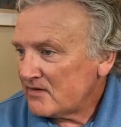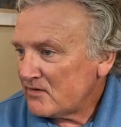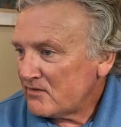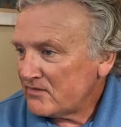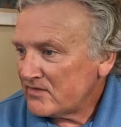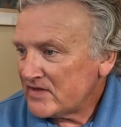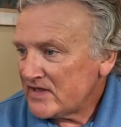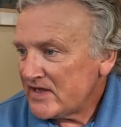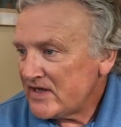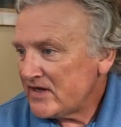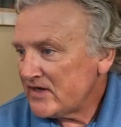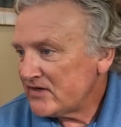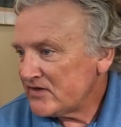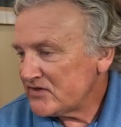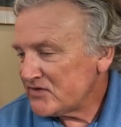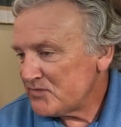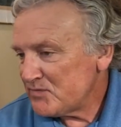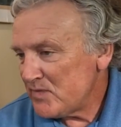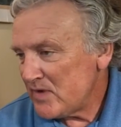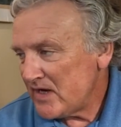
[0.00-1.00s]
Over the
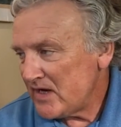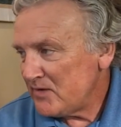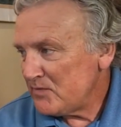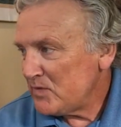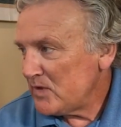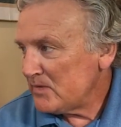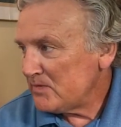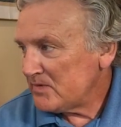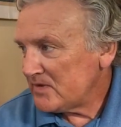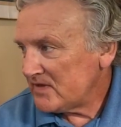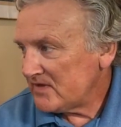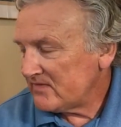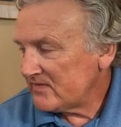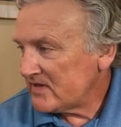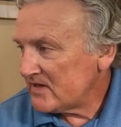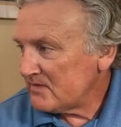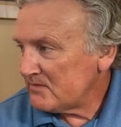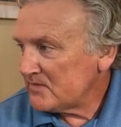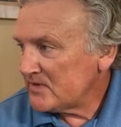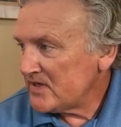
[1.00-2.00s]
years, many people
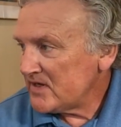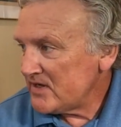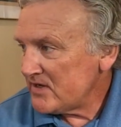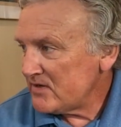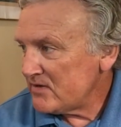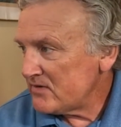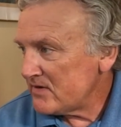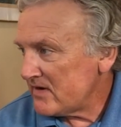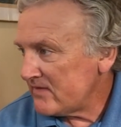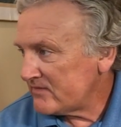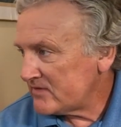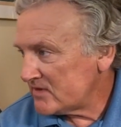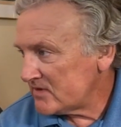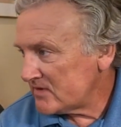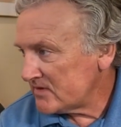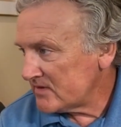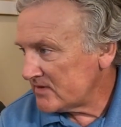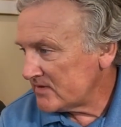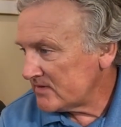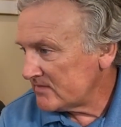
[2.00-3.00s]
have come to you
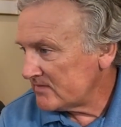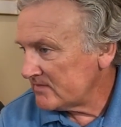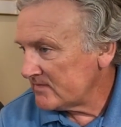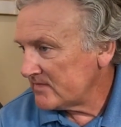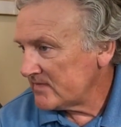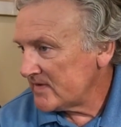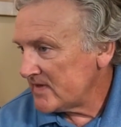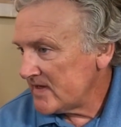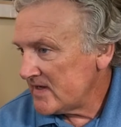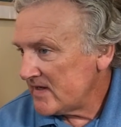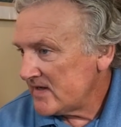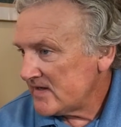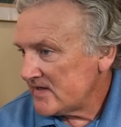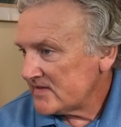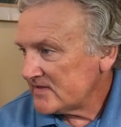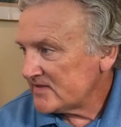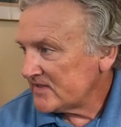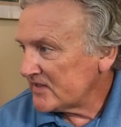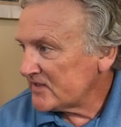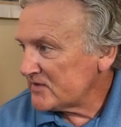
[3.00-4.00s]
after
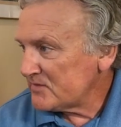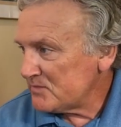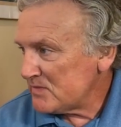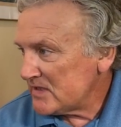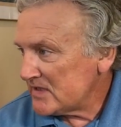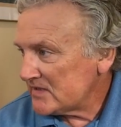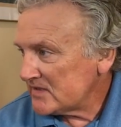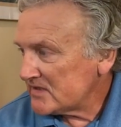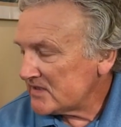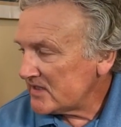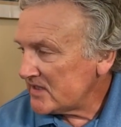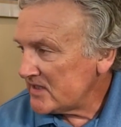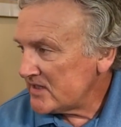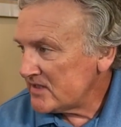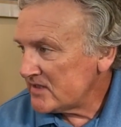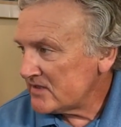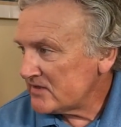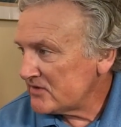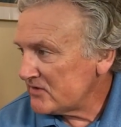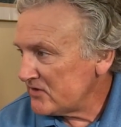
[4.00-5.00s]
6 months, a
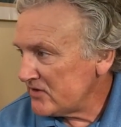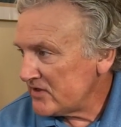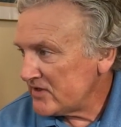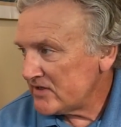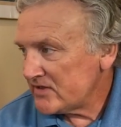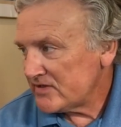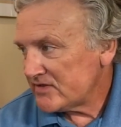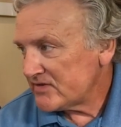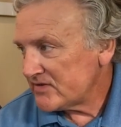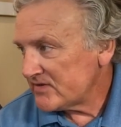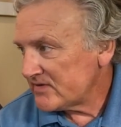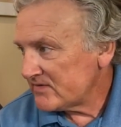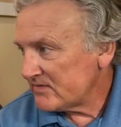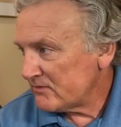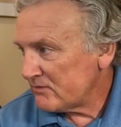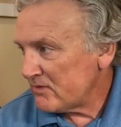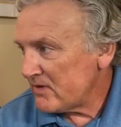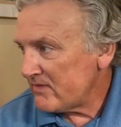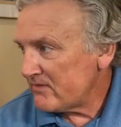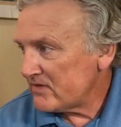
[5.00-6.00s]
year, 2 years,
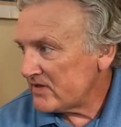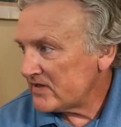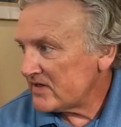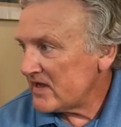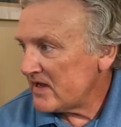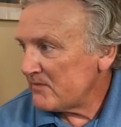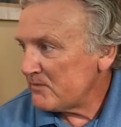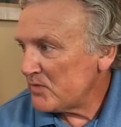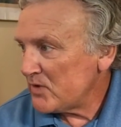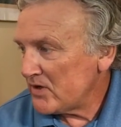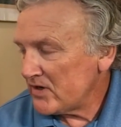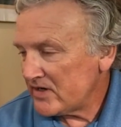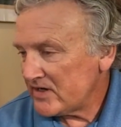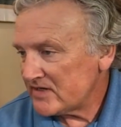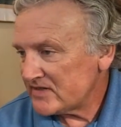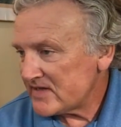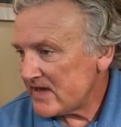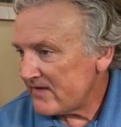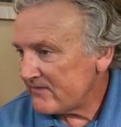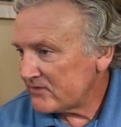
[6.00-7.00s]
or whatever the time period
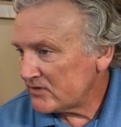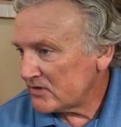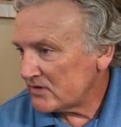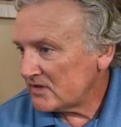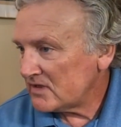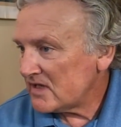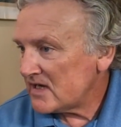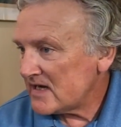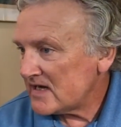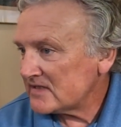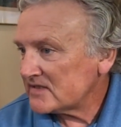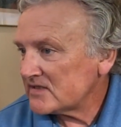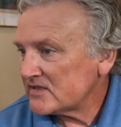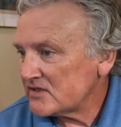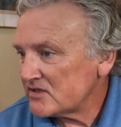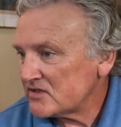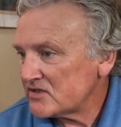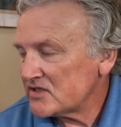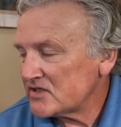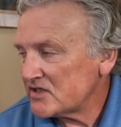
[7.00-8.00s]
is after a loss,
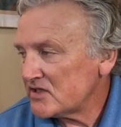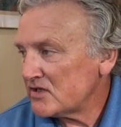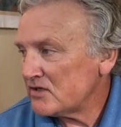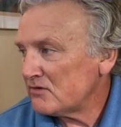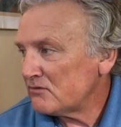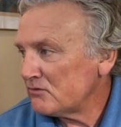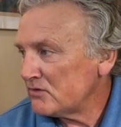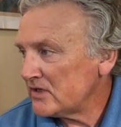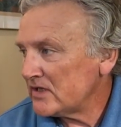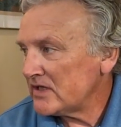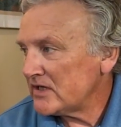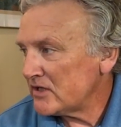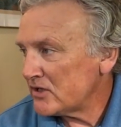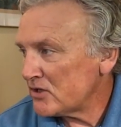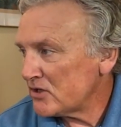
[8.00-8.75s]
and they're still really